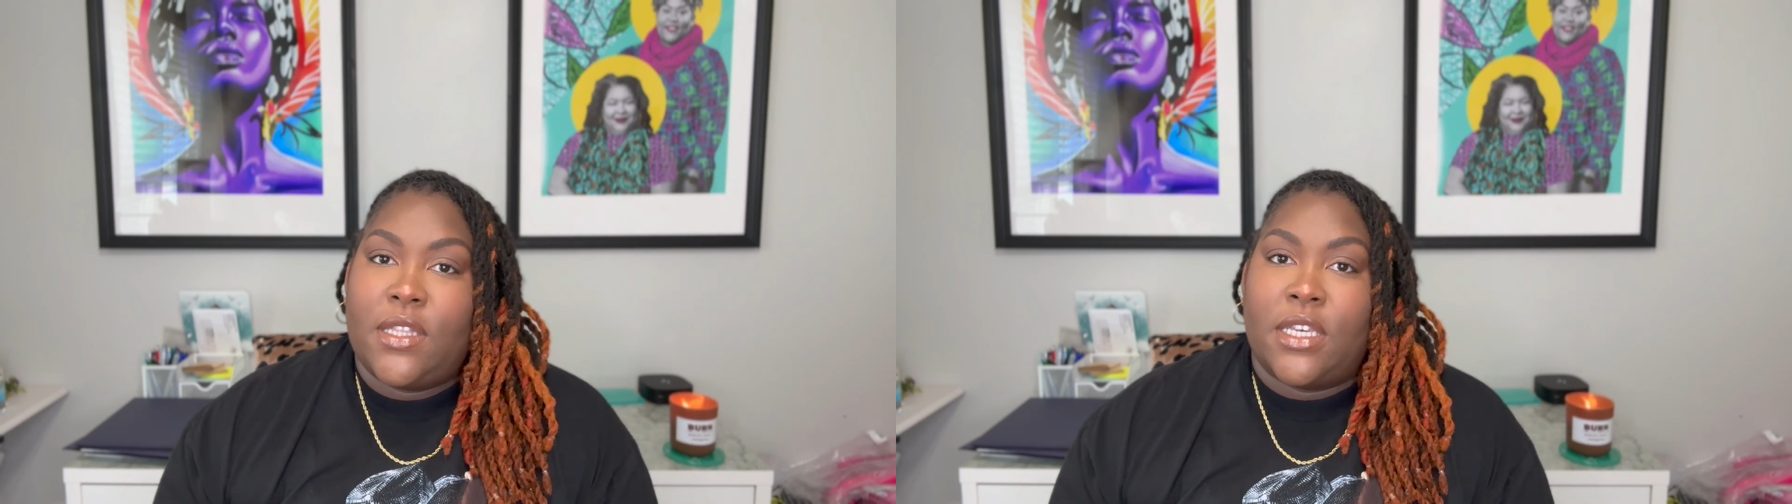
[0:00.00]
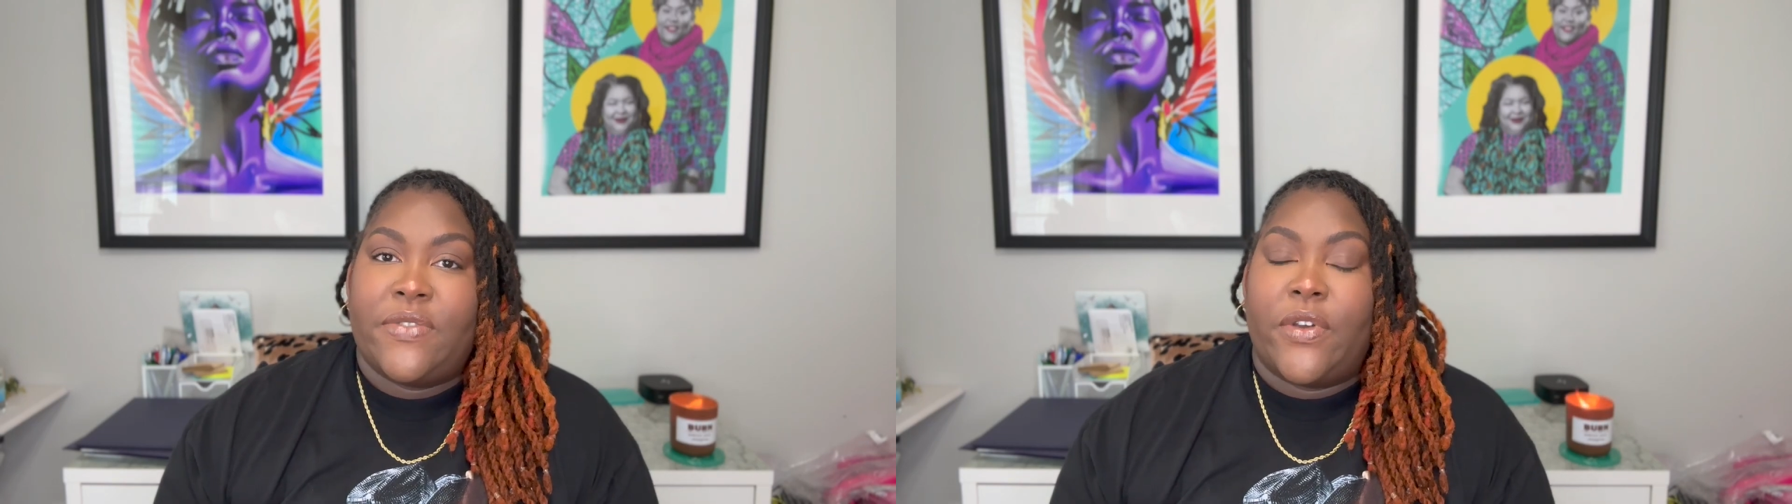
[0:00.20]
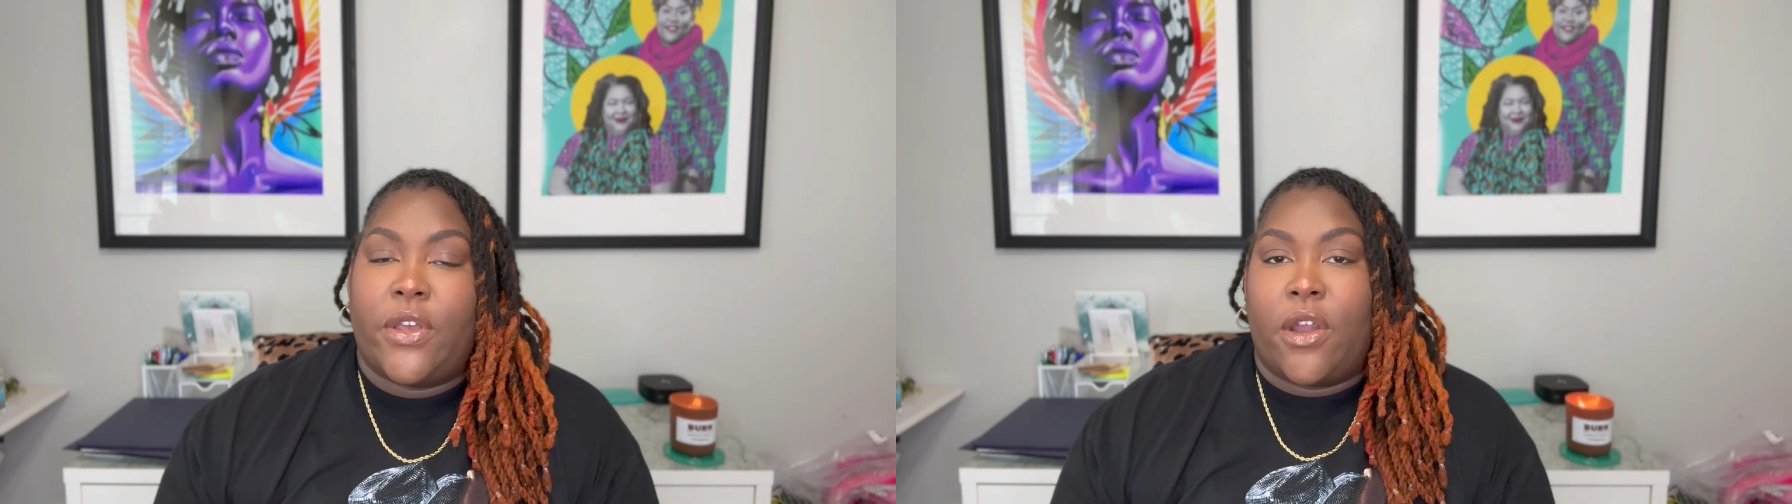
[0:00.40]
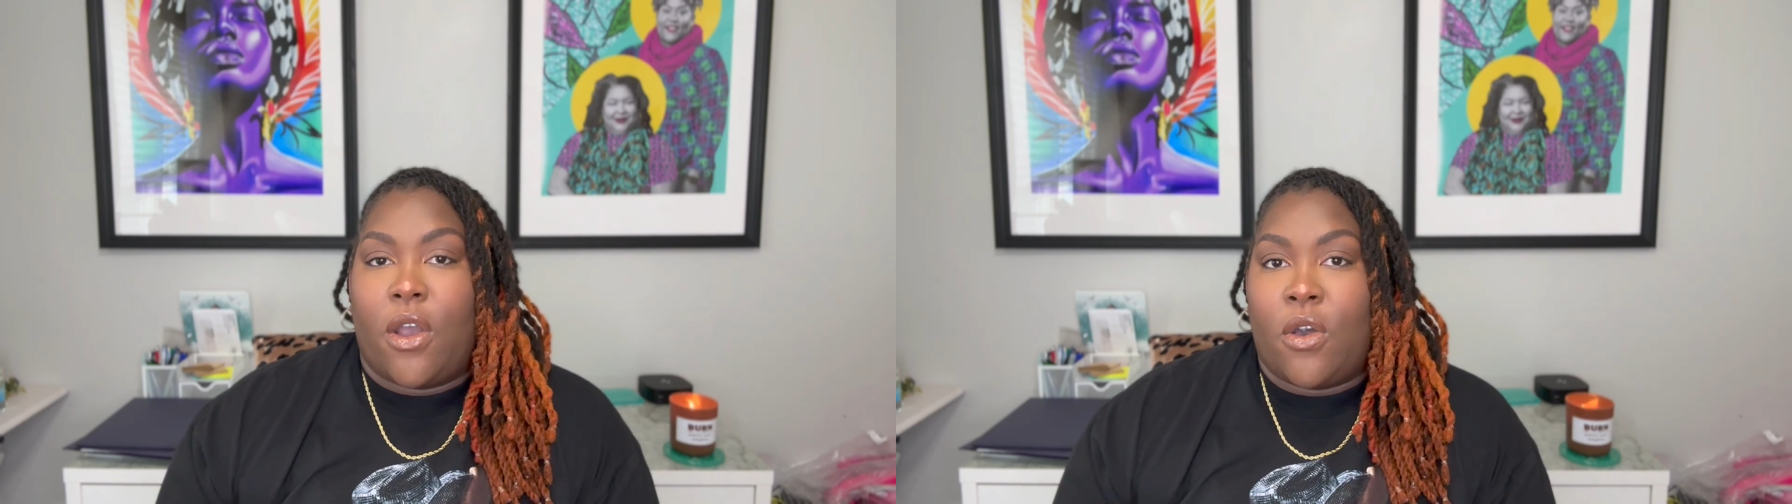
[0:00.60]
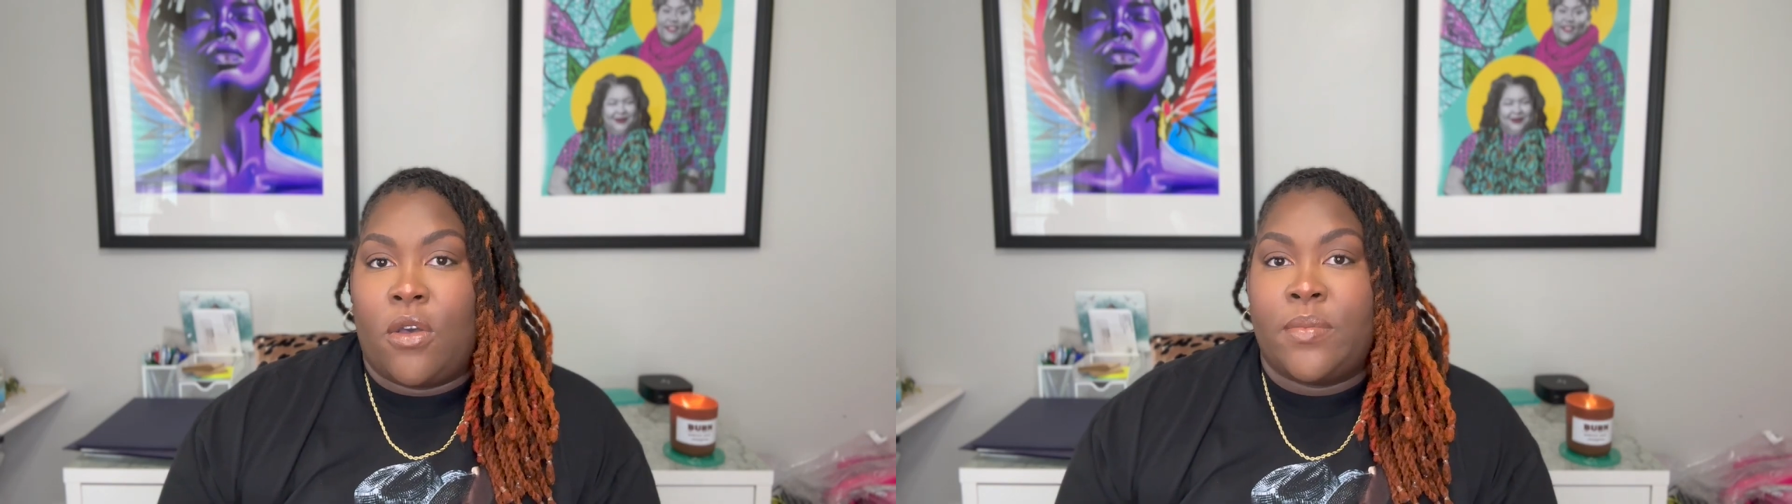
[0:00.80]
this for their
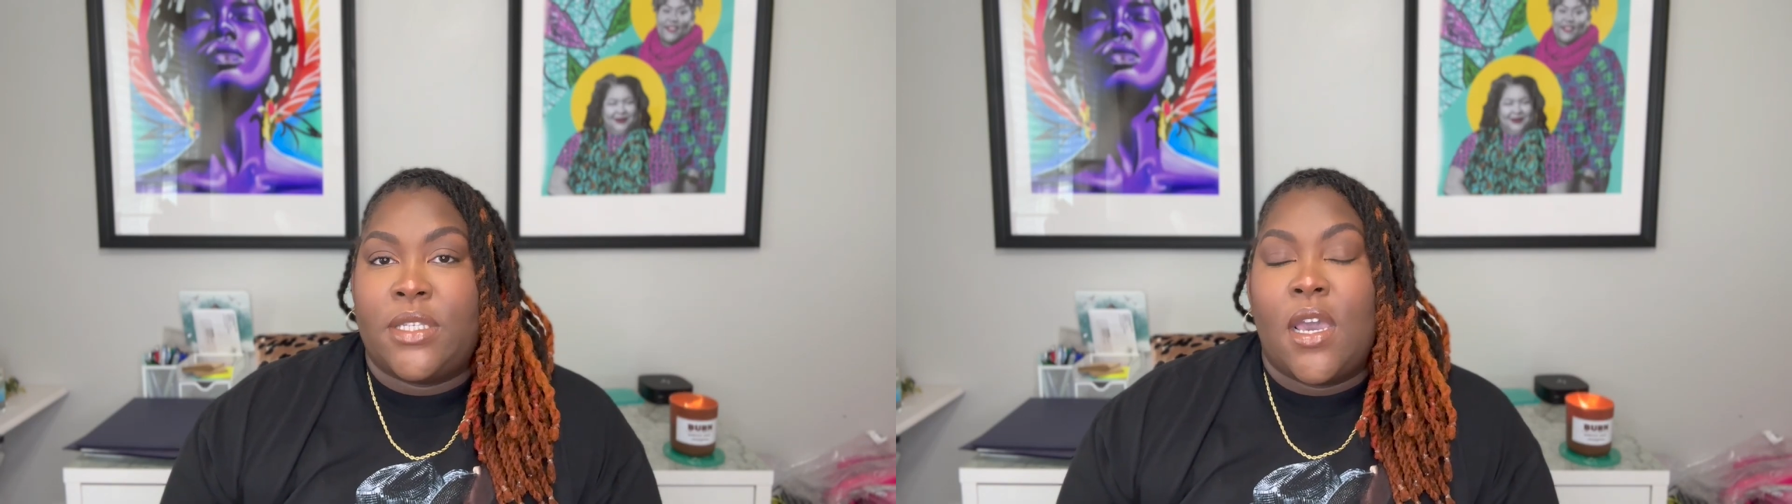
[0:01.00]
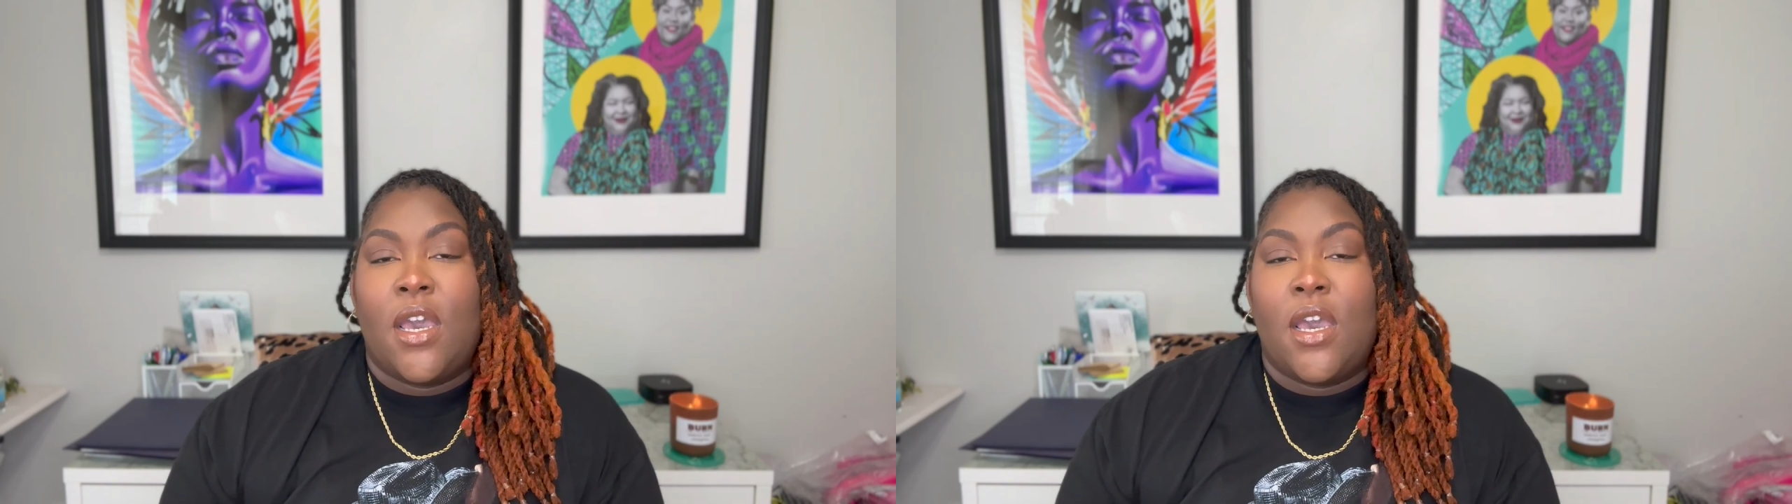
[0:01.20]
homes,